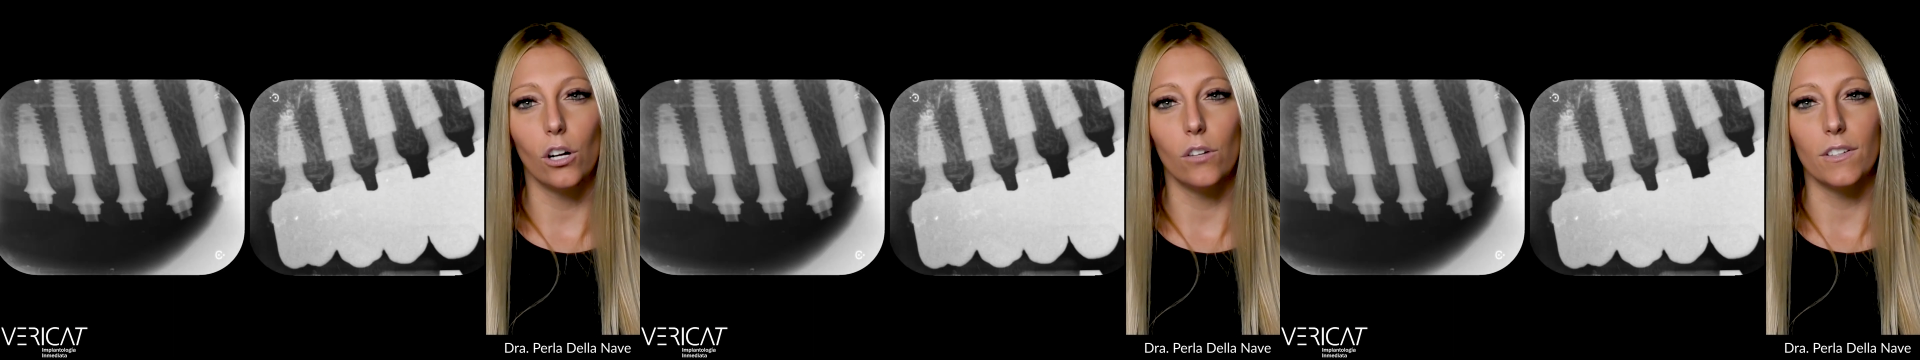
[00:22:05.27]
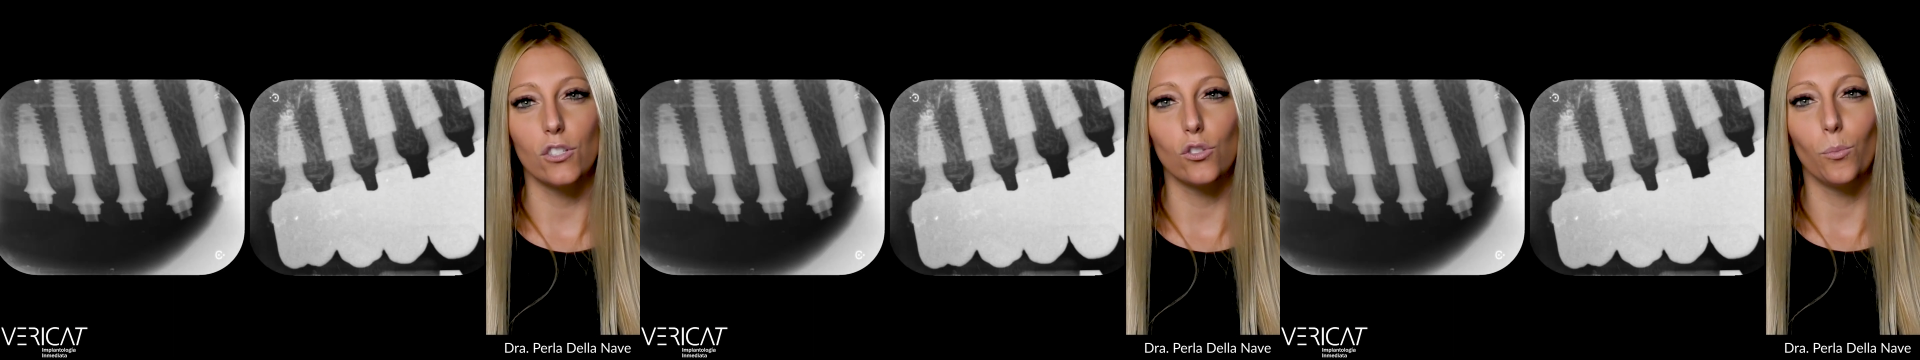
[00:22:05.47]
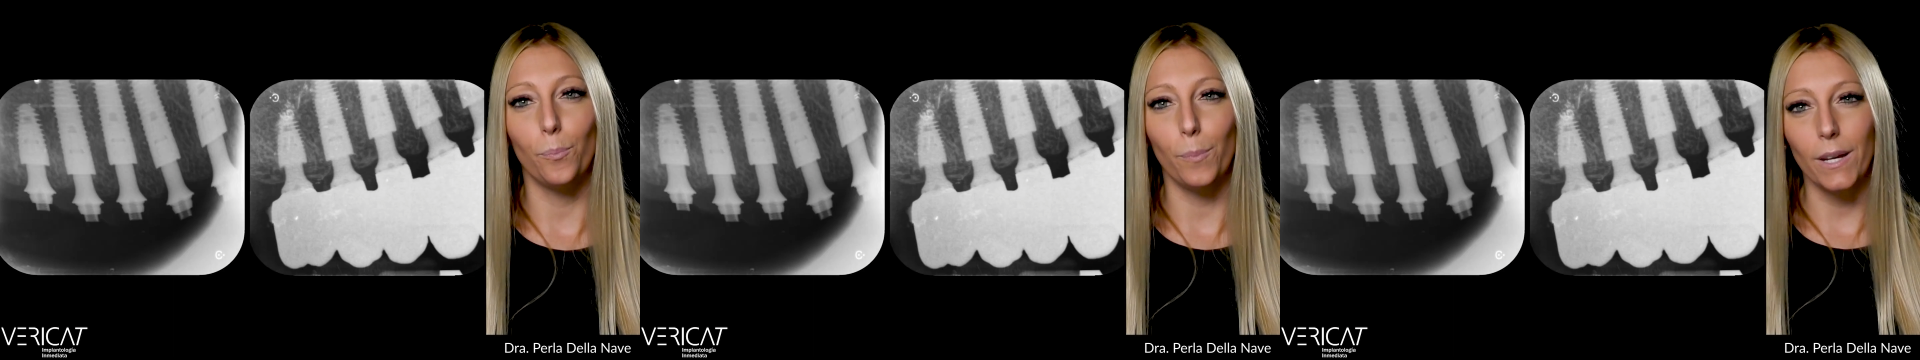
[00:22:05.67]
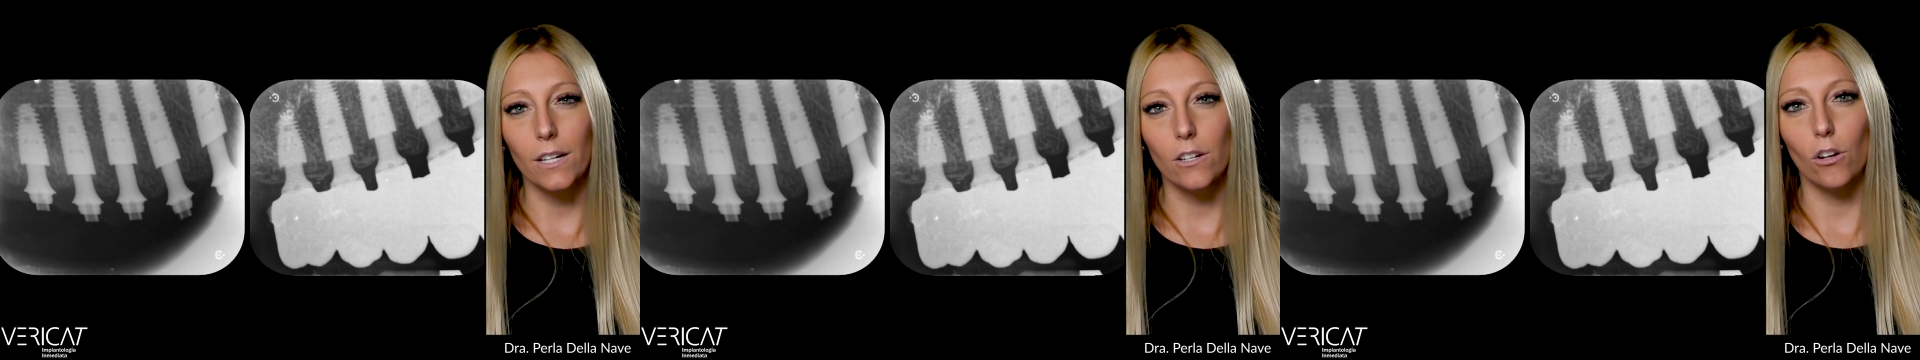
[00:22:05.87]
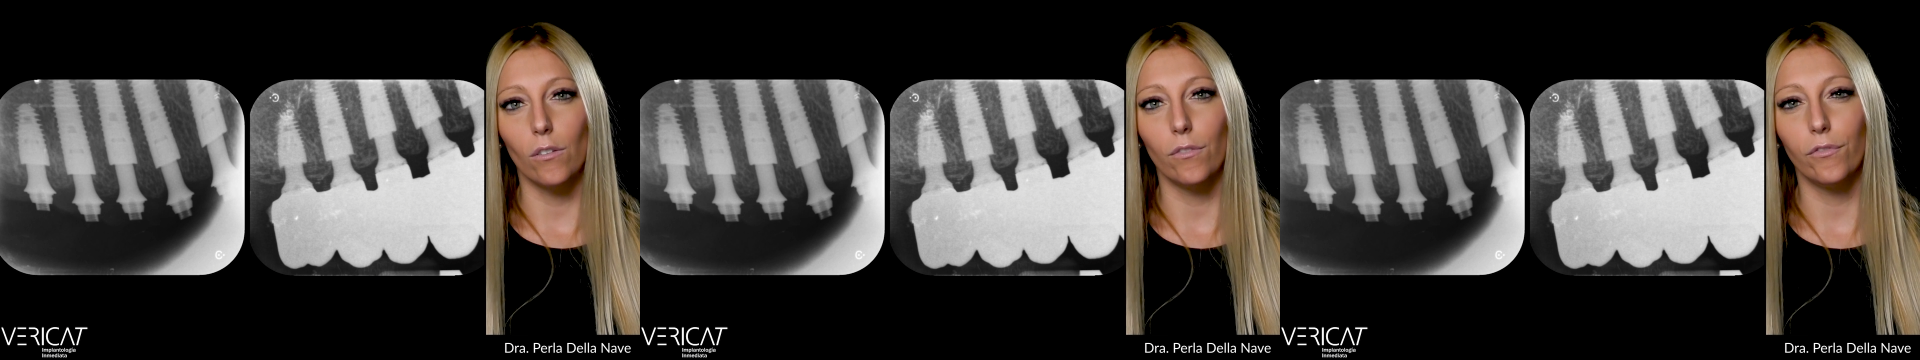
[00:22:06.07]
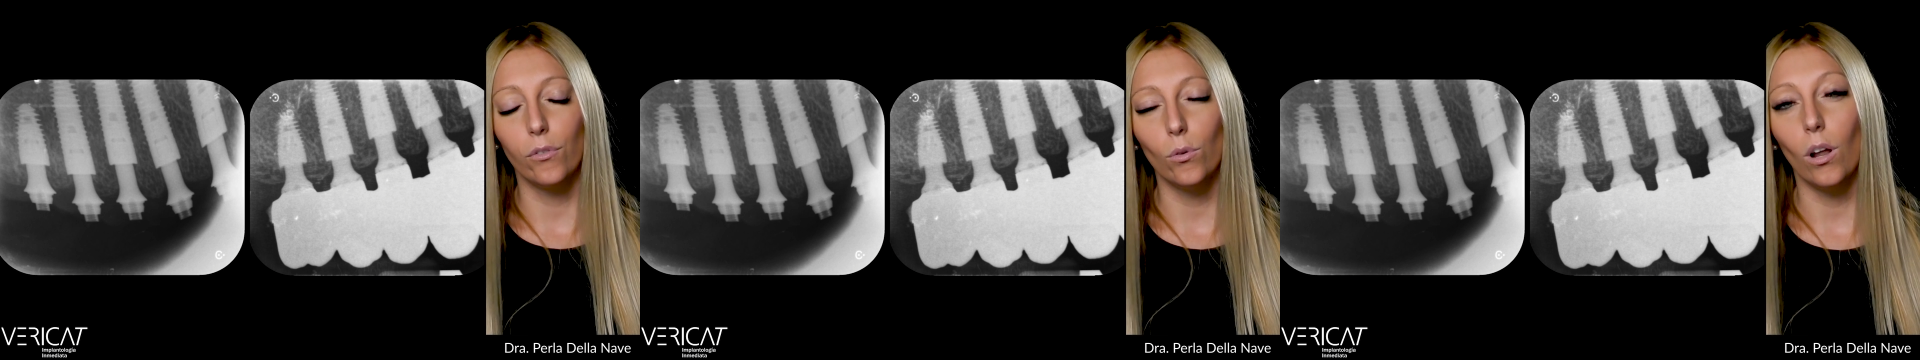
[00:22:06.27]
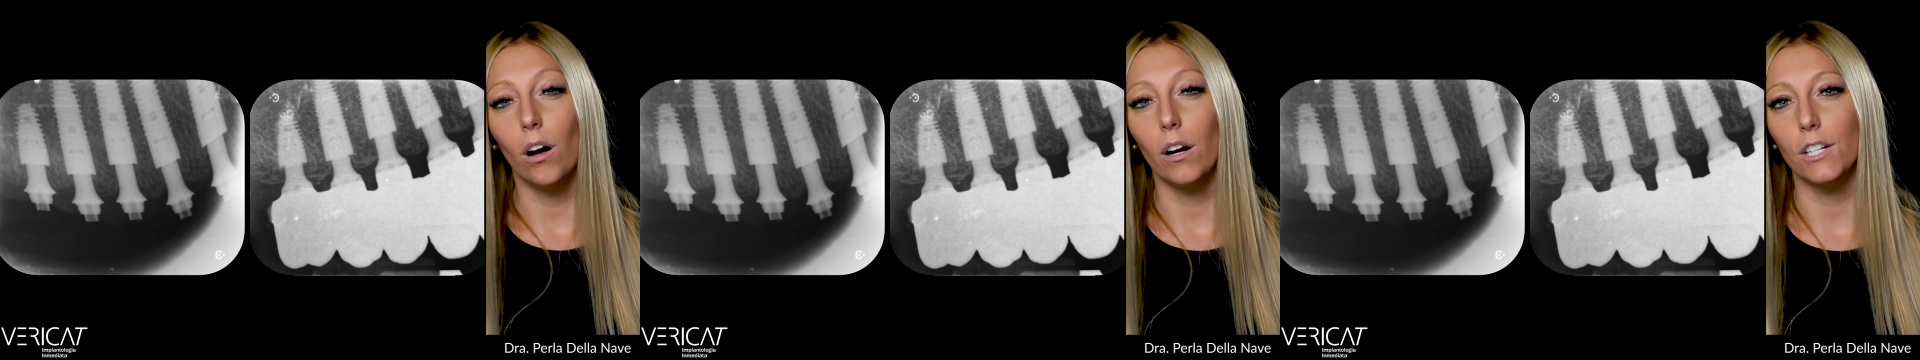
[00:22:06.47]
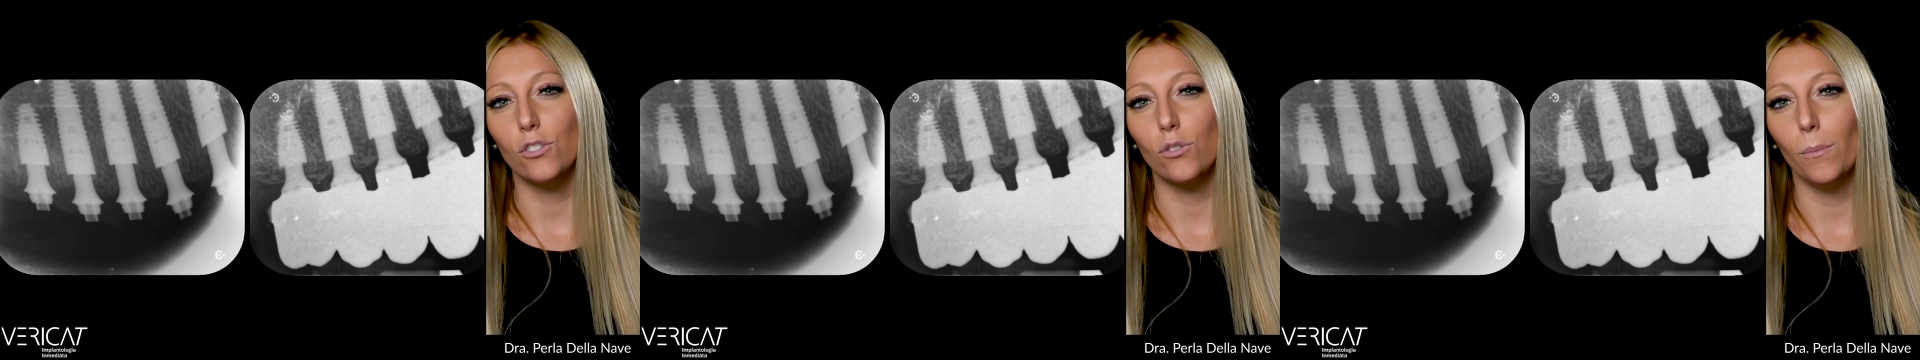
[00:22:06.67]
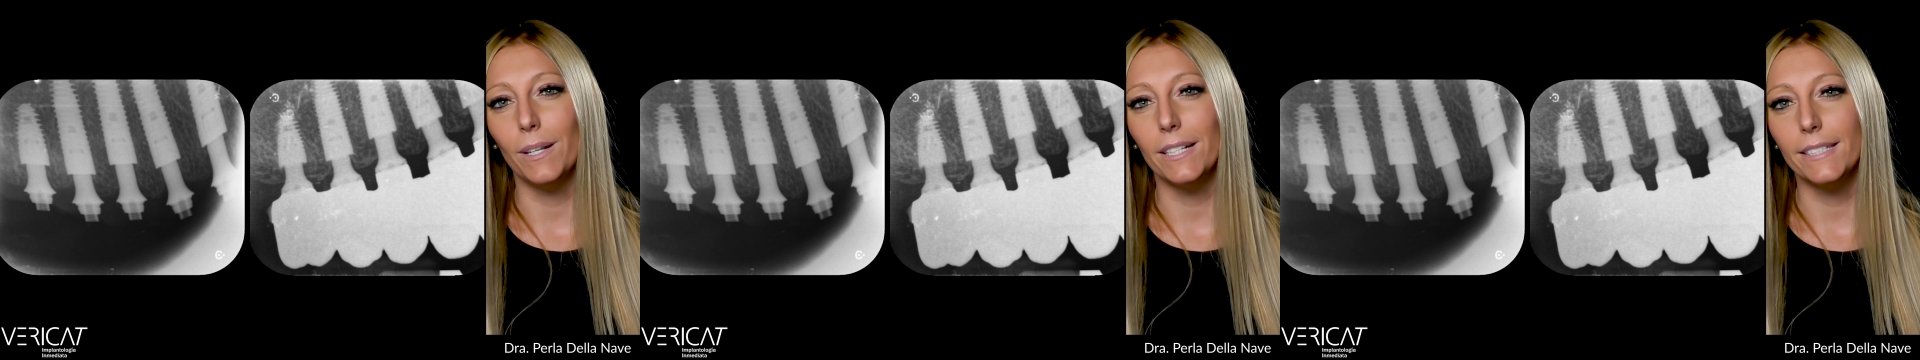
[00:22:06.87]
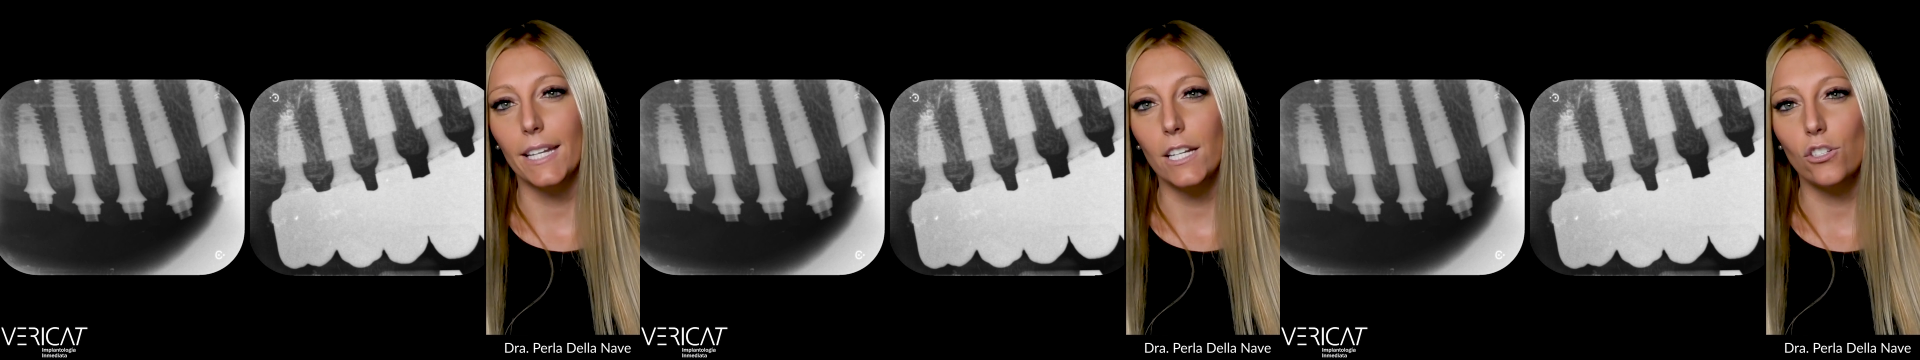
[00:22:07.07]
of a superior full arch
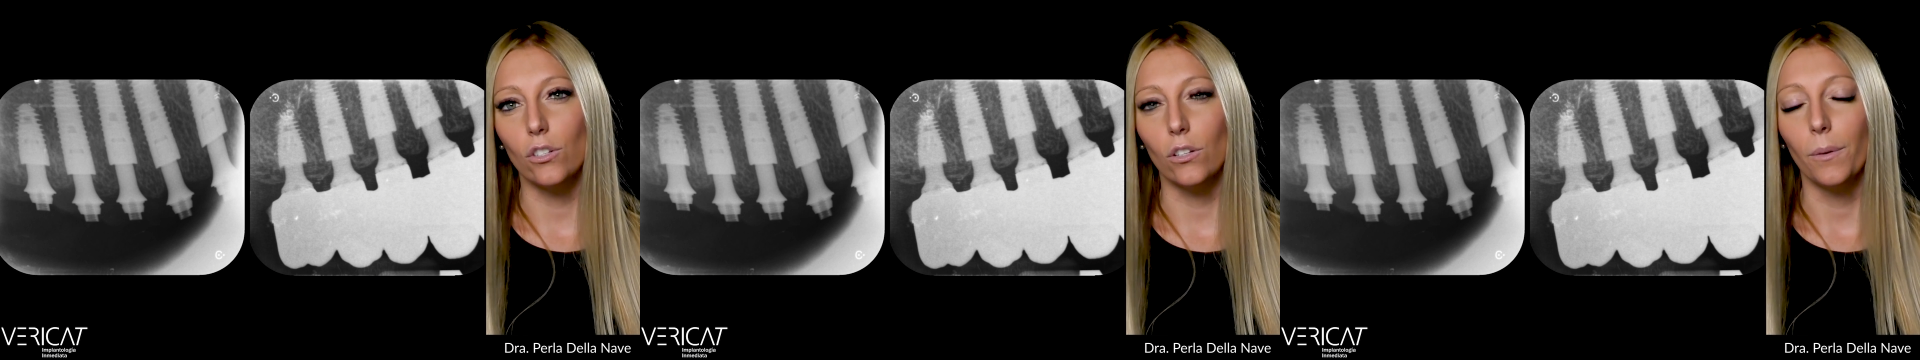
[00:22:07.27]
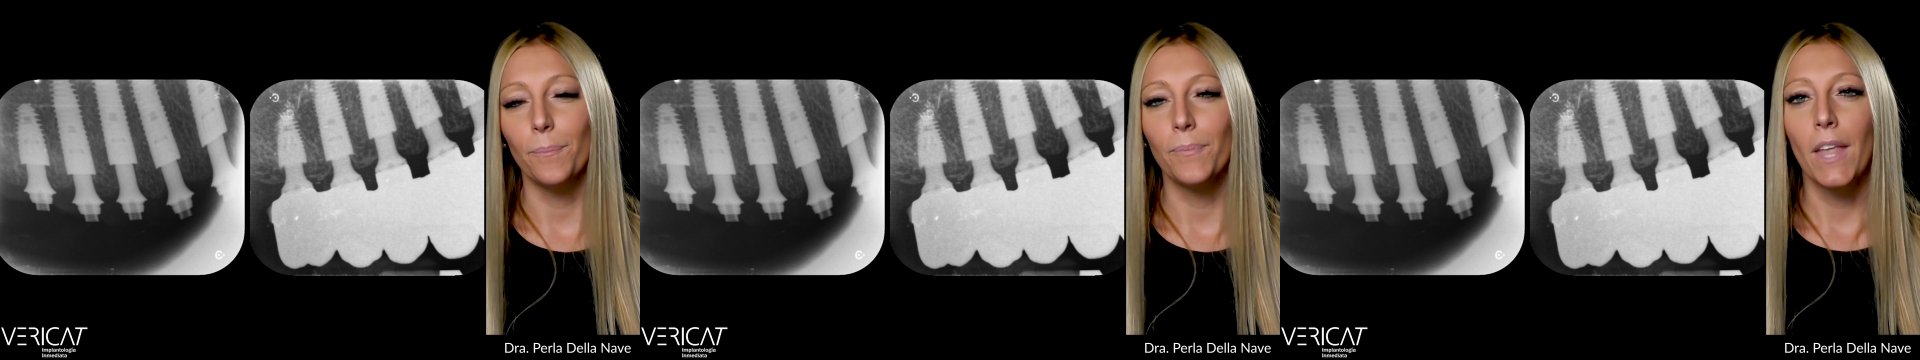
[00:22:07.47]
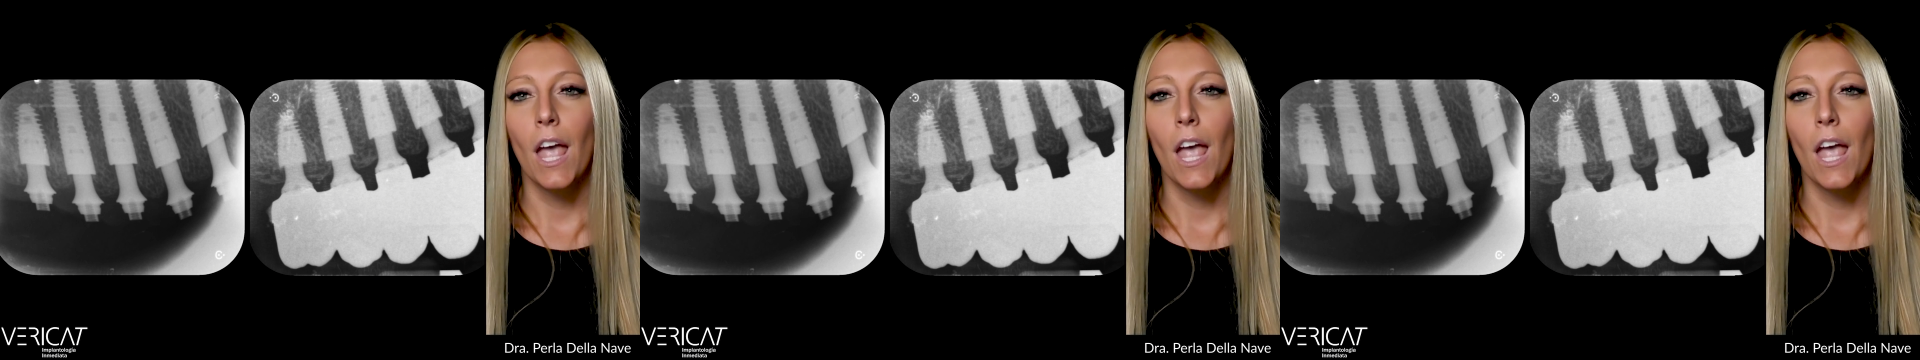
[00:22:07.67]
rehabilitation